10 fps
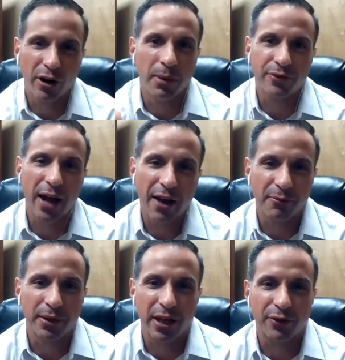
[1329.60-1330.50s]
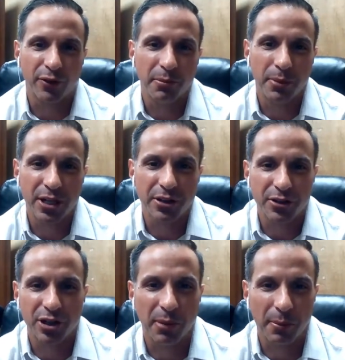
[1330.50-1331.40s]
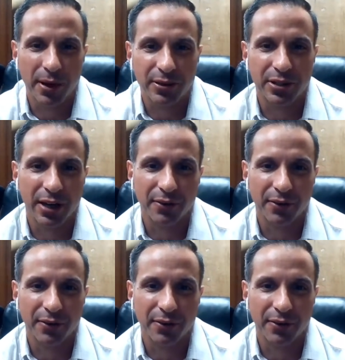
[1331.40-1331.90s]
much for having me. Thanks for giving me a chance to share my message, Devin.